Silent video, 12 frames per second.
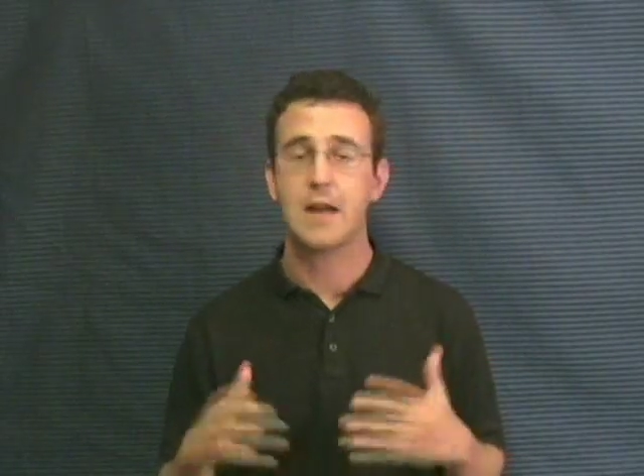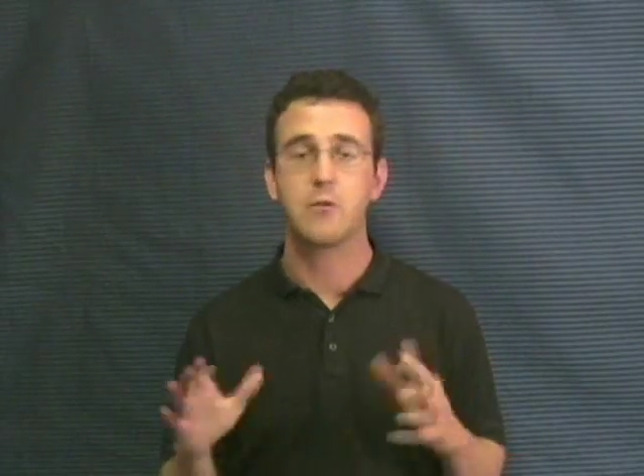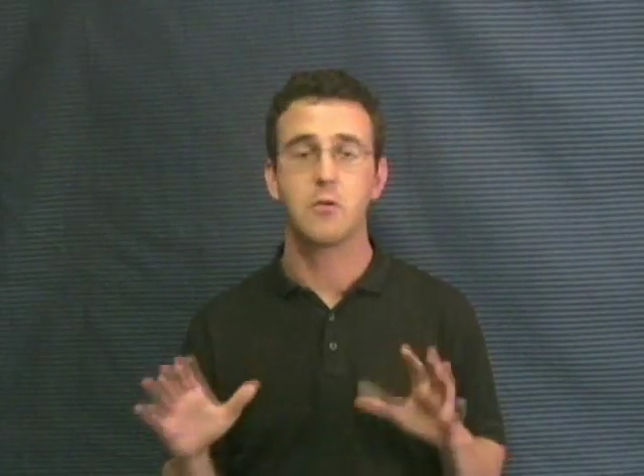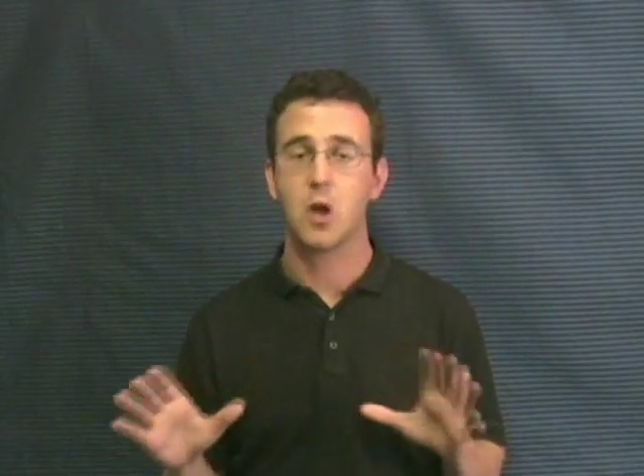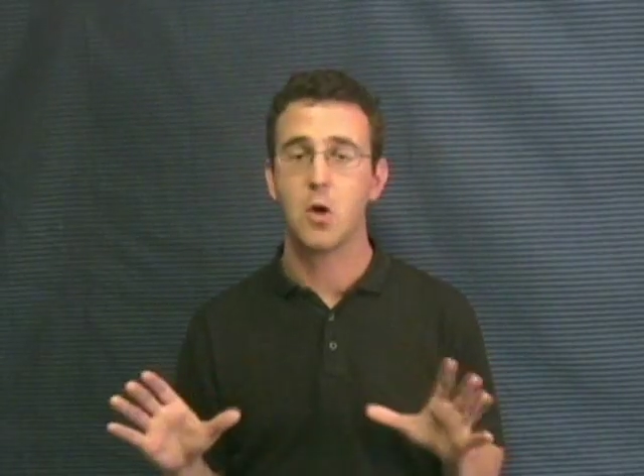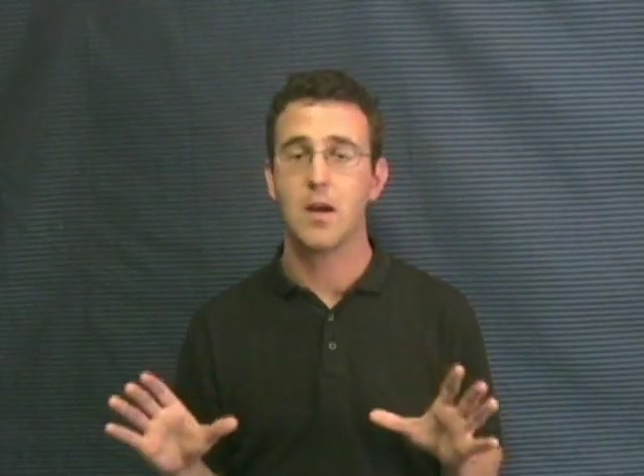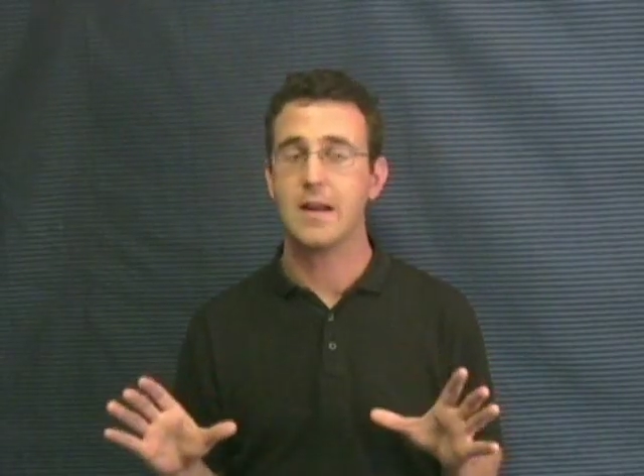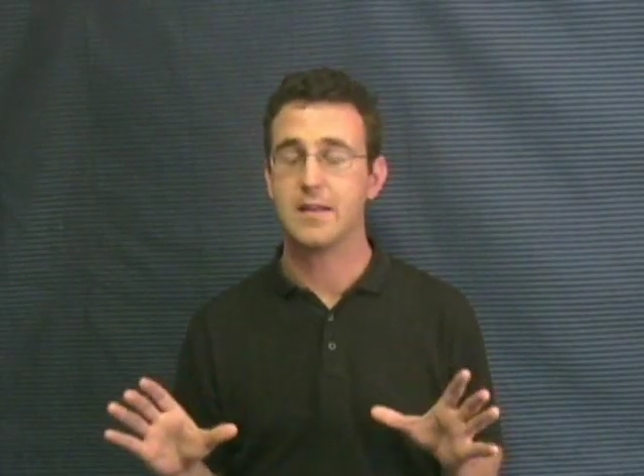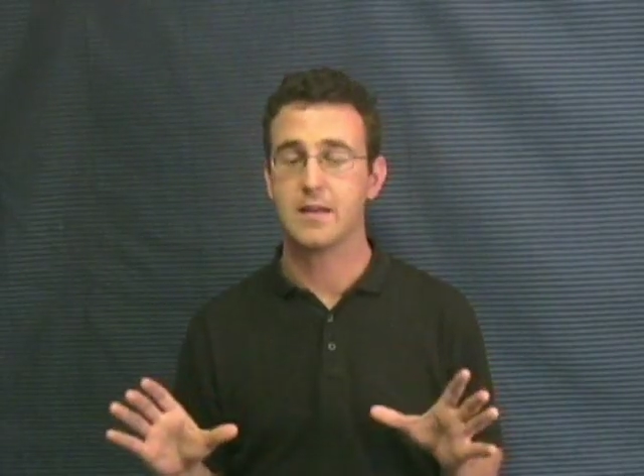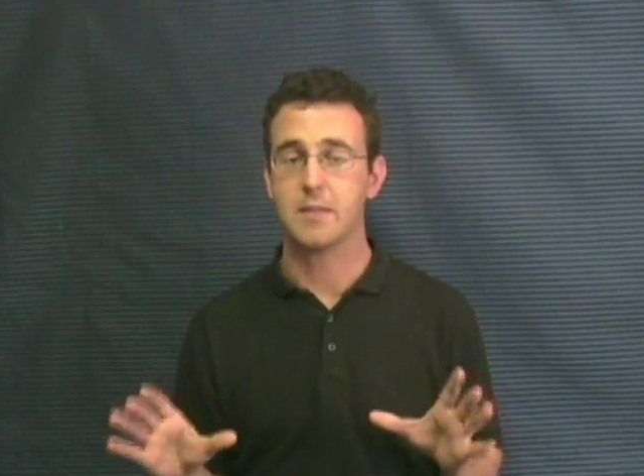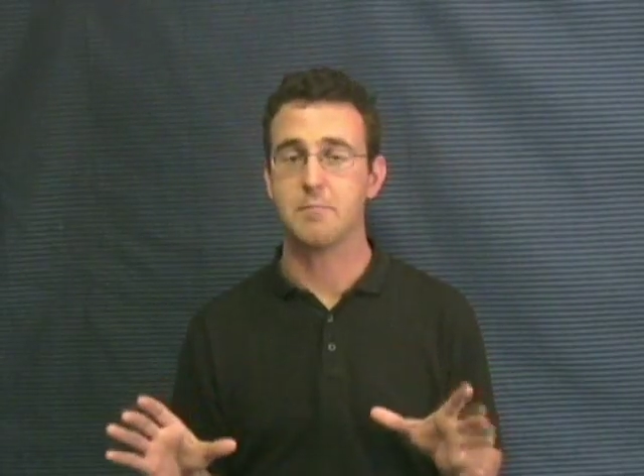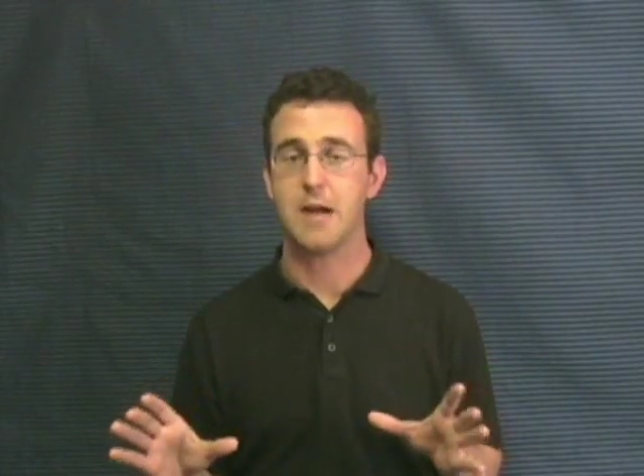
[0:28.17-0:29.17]
I don't know
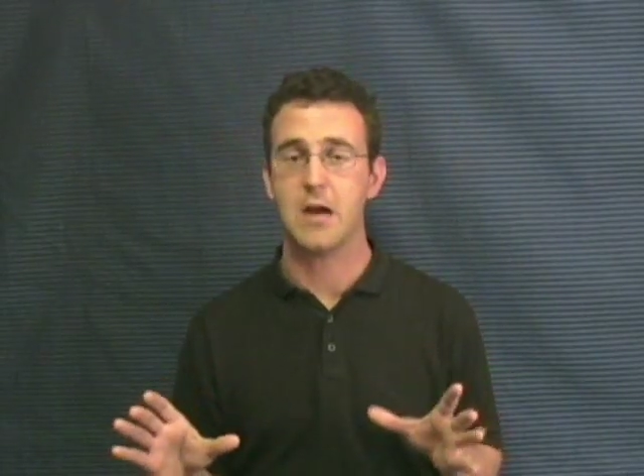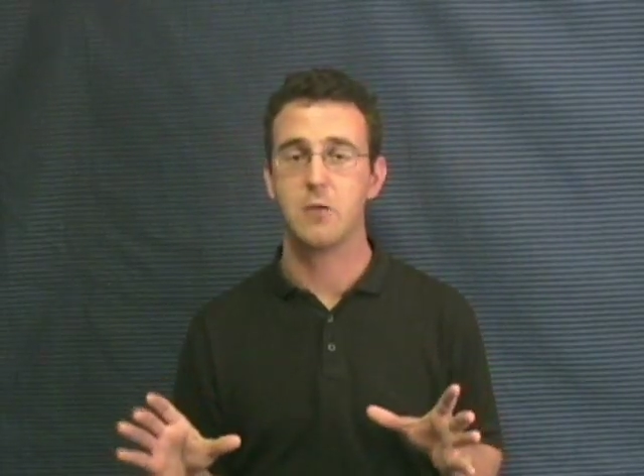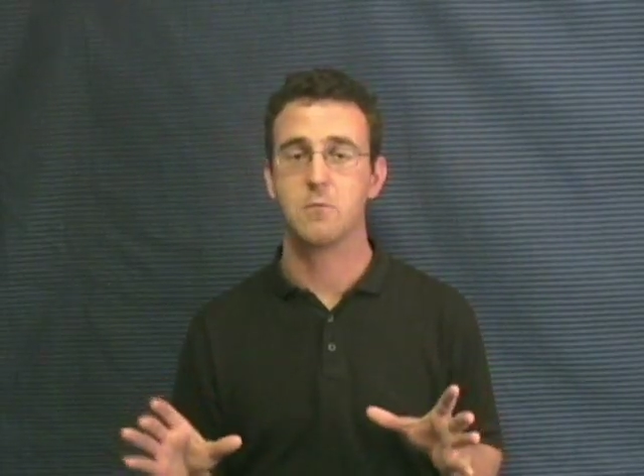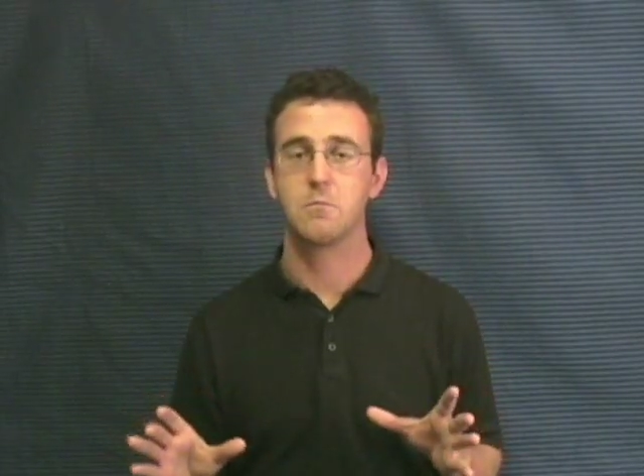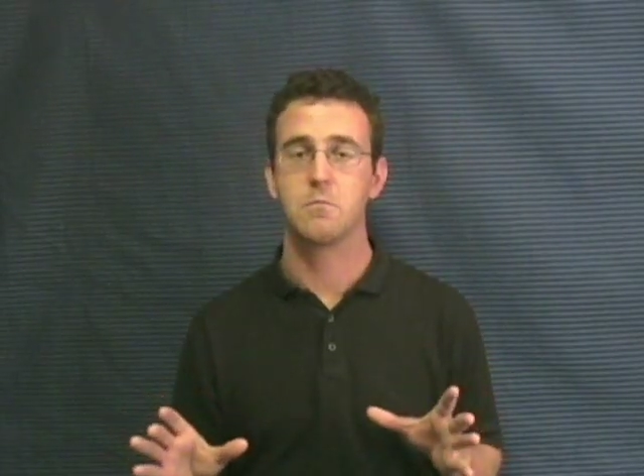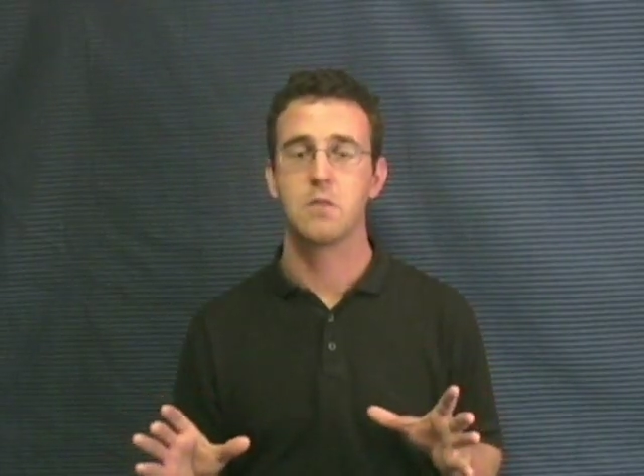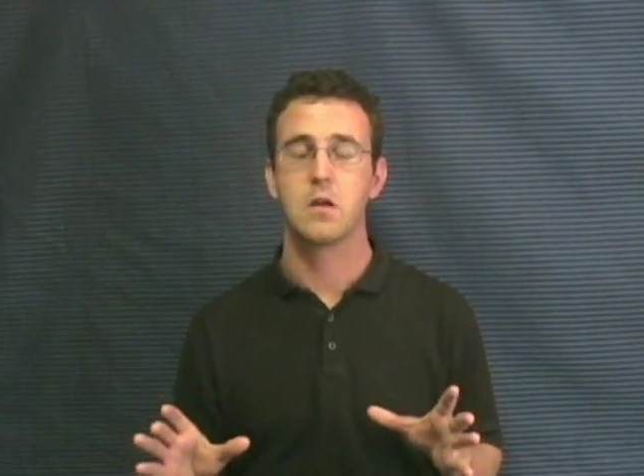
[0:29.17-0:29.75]
anything about,